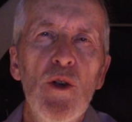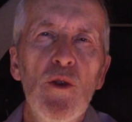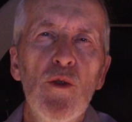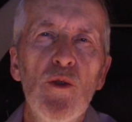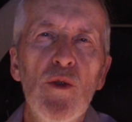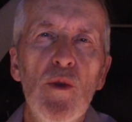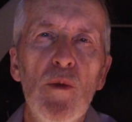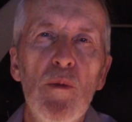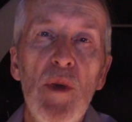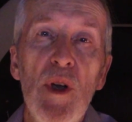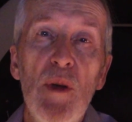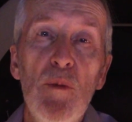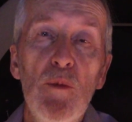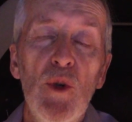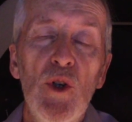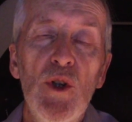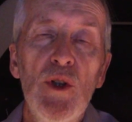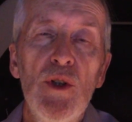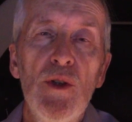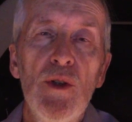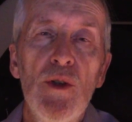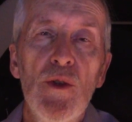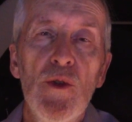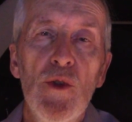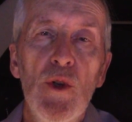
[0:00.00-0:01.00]

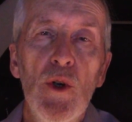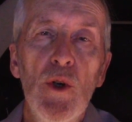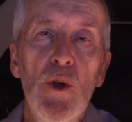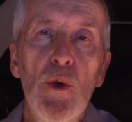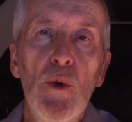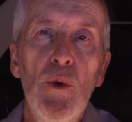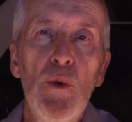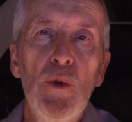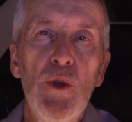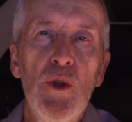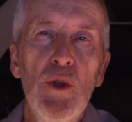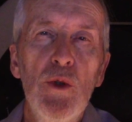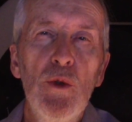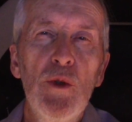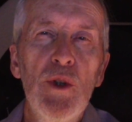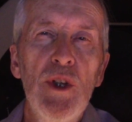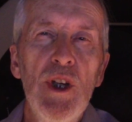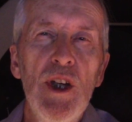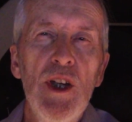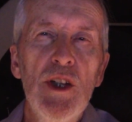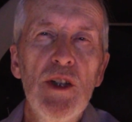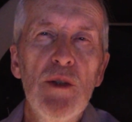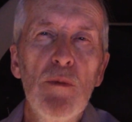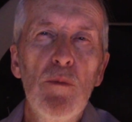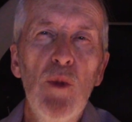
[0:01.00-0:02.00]
Remember, though, you
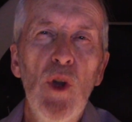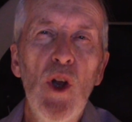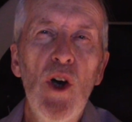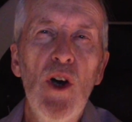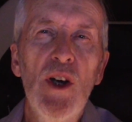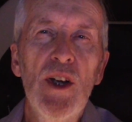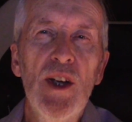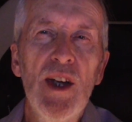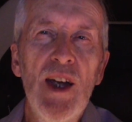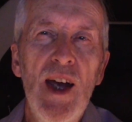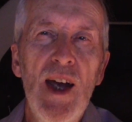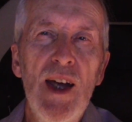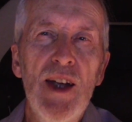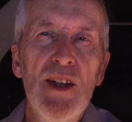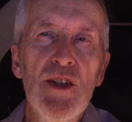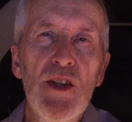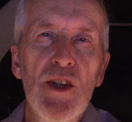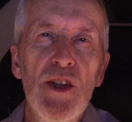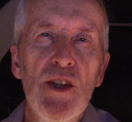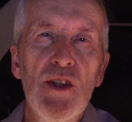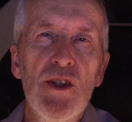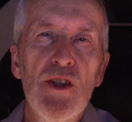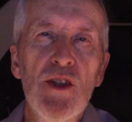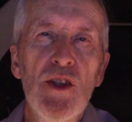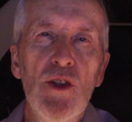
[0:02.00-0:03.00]
can't block
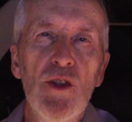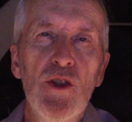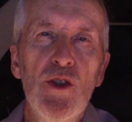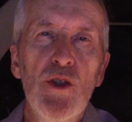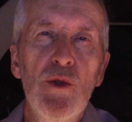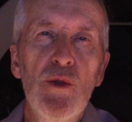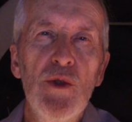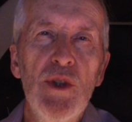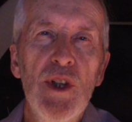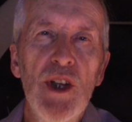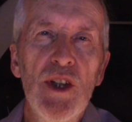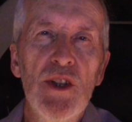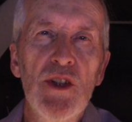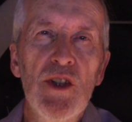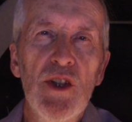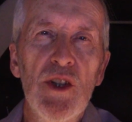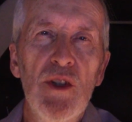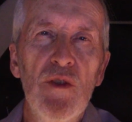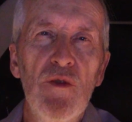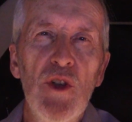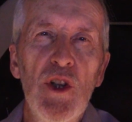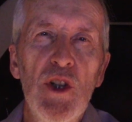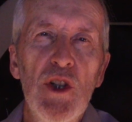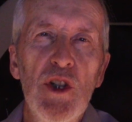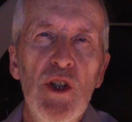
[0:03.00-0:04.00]
access to the
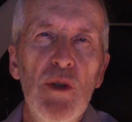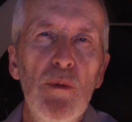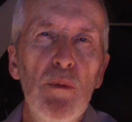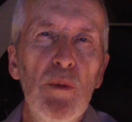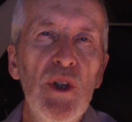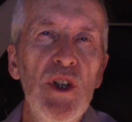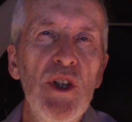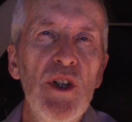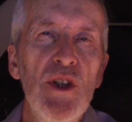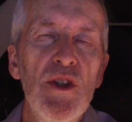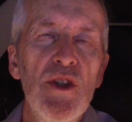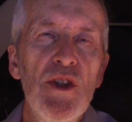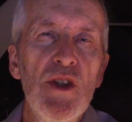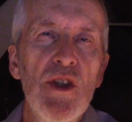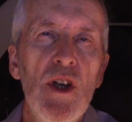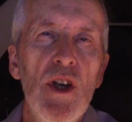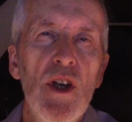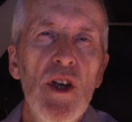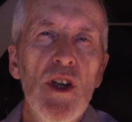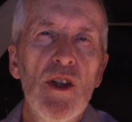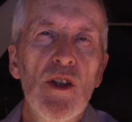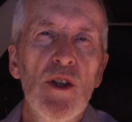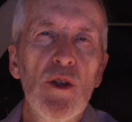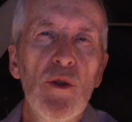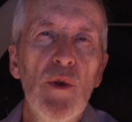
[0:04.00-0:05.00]
excavation because
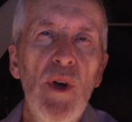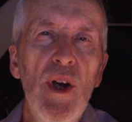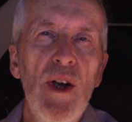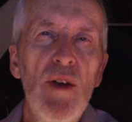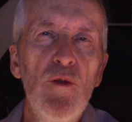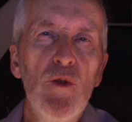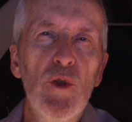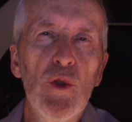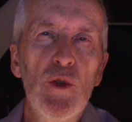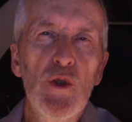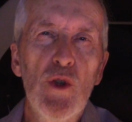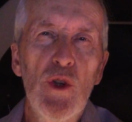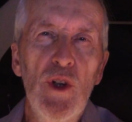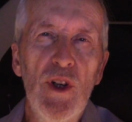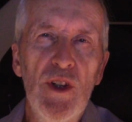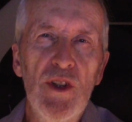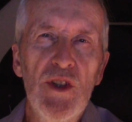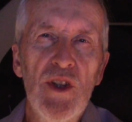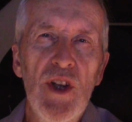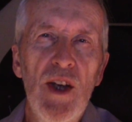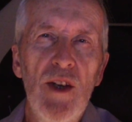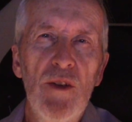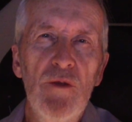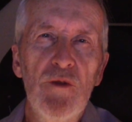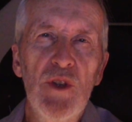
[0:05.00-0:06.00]
the gravel trucks
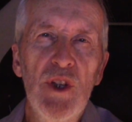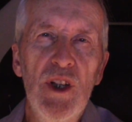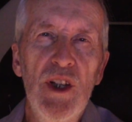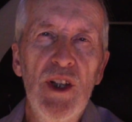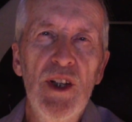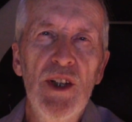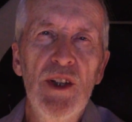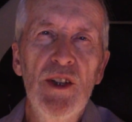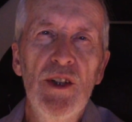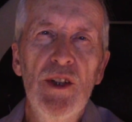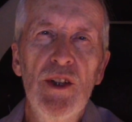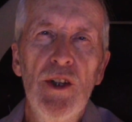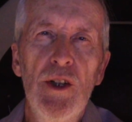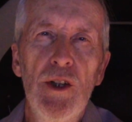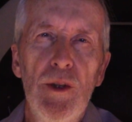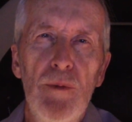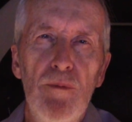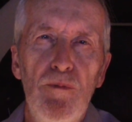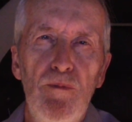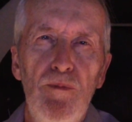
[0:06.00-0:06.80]
have to get in there.